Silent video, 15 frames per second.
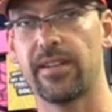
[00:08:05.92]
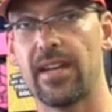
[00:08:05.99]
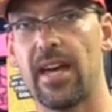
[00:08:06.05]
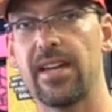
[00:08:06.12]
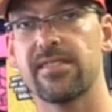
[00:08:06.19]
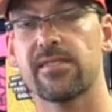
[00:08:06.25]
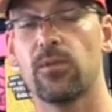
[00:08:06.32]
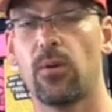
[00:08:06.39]
a
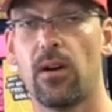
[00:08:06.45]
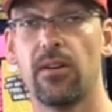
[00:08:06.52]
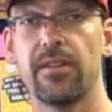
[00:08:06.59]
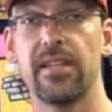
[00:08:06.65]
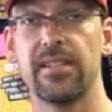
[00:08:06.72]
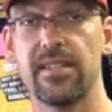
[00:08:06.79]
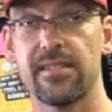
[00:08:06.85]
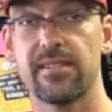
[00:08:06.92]
nice
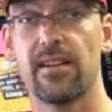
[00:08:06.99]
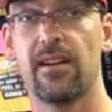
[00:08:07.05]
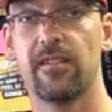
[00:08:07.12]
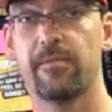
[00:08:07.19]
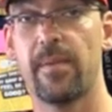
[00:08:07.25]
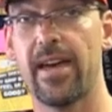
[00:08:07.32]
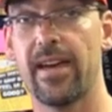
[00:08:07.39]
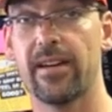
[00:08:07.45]
quality disc
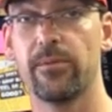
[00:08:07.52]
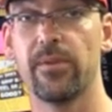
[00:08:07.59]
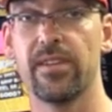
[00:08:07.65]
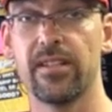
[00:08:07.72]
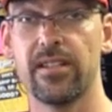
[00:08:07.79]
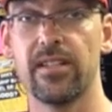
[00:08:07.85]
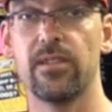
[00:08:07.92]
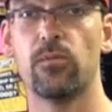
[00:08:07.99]
golf bag with
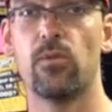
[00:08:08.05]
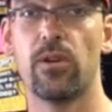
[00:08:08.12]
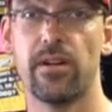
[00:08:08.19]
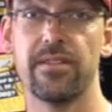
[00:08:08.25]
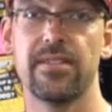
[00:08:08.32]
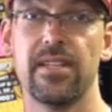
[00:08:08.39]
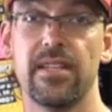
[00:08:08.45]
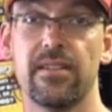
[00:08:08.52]
a good
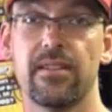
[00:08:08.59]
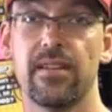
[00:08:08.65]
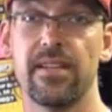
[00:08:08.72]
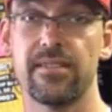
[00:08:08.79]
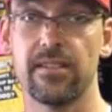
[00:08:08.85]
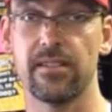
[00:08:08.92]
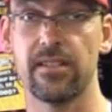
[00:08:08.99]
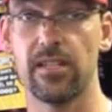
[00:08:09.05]
warranty.
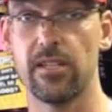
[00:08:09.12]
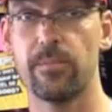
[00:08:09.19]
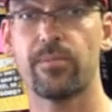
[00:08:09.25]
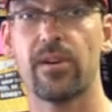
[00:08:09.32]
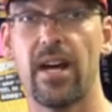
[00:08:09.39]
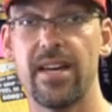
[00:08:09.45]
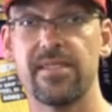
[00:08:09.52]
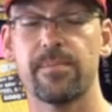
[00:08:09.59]
It's a good
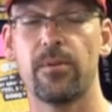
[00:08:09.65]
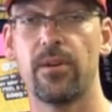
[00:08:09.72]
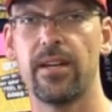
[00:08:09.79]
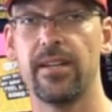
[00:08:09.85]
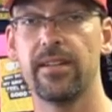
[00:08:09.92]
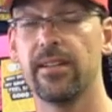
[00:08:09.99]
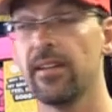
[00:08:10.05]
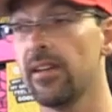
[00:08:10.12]
price
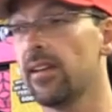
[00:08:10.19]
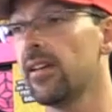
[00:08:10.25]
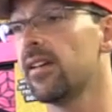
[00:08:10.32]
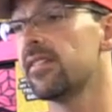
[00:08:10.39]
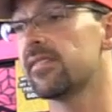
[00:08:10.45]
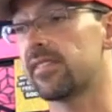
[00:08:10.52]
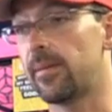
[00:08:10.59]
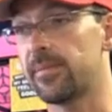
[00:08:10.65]
point.
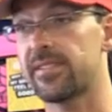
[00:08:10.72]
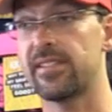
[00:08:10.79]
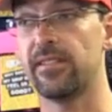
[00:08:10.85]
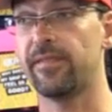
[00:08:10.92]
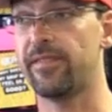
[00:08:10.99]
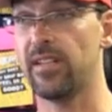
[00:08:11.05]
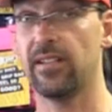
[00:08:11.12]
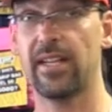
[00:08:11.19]
Some still
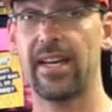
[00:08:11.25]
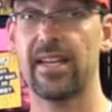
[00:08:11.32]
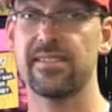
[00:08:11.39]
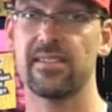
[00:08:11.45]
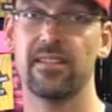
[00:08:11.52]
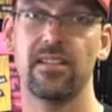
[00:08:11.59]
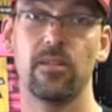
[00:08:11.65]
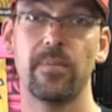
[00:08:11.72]
feel like it's
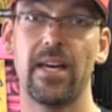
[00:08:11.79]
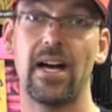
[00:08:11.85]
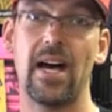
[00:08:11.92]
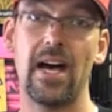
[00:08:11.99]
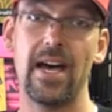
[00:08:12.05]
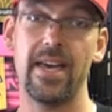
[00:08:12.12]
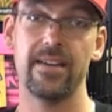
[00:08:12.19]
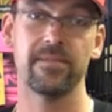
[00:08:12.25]
a little bit
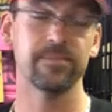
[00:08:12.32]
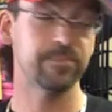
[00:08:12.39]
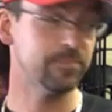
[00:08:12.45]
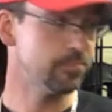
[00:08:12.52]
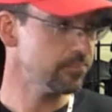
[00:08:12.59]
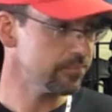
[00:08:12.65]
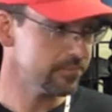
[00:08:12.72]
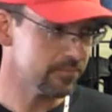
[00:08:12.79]
high.
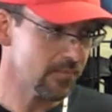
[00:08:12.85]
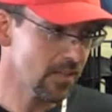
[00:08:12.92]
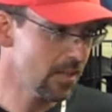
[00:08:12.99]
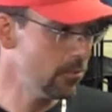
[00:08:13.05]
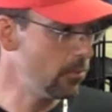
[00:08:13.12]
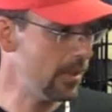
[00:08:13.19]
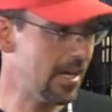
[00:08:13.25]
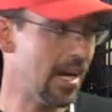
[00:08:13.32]

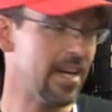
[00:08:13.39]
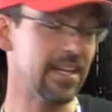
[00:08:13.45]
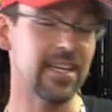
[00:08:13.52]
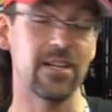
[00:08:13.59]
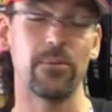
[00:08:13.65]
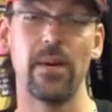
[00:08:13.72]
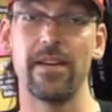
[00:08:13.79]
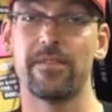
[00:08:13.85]
We got to get
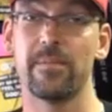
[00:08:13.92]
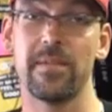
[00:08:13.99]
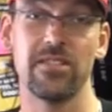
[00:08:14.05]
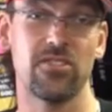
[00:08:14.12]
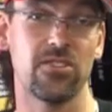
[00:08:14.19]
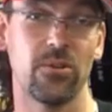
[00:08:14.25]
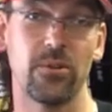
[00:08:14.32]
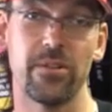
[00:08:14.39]
away from these
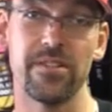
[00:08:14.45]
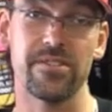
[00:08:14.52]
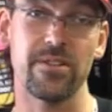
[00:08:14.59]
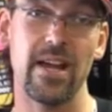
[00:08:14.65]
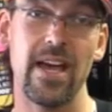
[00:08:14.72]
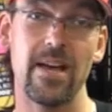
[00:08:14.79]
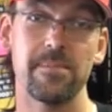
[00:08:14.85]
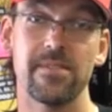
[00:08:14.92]
shoulder
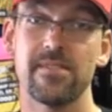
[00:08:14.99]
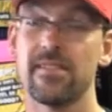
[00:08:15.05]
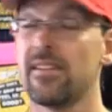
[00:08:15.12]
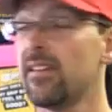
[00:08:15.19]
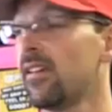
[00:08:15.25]
straps.